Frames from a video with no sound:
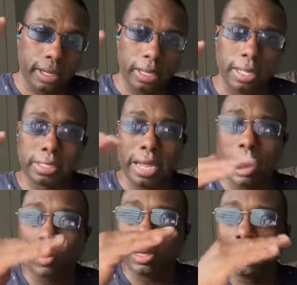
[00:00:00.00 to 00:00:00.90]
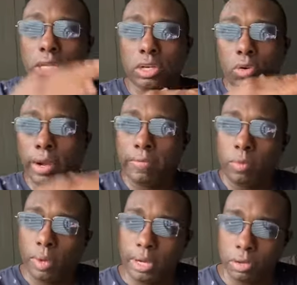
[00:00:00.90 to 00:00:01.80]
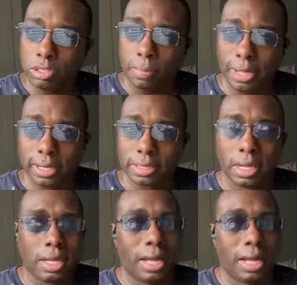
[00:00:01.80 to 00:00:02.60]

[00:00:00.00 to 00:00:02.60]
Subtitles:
it's how little everyone else makes.